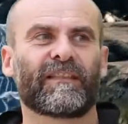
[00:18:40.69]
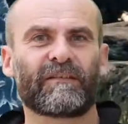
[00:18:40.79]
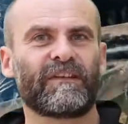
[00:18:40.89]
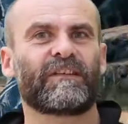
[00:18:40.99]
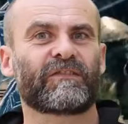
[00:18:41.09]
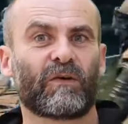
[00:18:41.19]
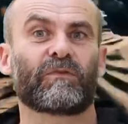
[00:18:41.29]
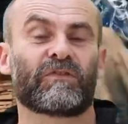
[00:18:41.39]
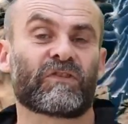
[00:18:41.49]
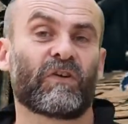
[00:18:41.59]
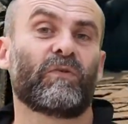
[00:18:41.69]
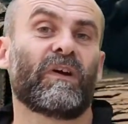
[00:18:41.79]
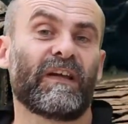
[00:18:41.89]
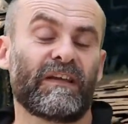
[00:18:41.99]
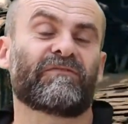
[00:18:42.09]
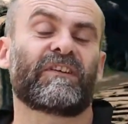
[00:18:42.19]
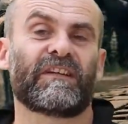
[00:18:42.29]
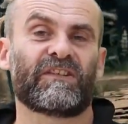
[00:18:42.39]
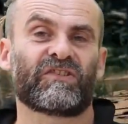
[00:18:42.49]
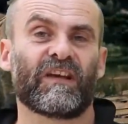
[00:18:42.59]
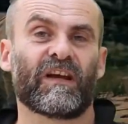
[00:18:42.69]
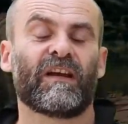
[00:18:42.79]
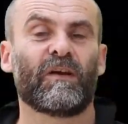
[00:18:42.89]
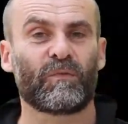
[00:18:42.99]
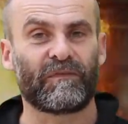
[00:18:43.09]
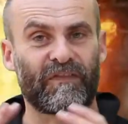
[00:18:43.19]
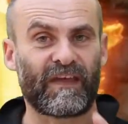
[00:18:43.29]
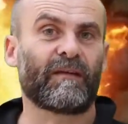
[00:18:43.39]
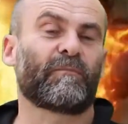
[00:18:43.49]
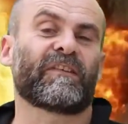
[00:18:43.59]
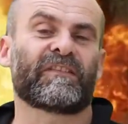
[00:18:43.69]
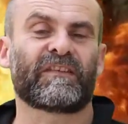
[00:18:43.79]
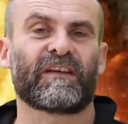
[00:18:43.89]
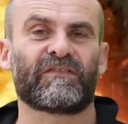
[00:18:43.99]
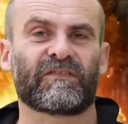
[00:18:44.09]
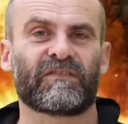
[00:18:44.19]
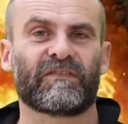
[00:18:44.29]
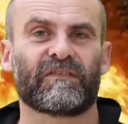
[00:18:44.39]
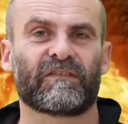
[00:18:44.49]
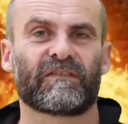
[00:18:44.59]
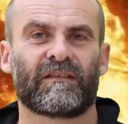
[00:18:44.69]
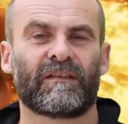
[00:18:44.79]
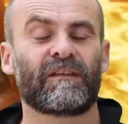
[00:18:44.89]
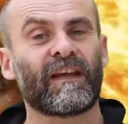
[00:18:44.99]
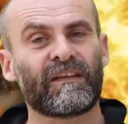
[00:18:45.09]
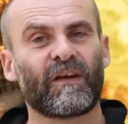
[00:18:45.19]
they really stole the show at E3 this year with their presentation. Nintendo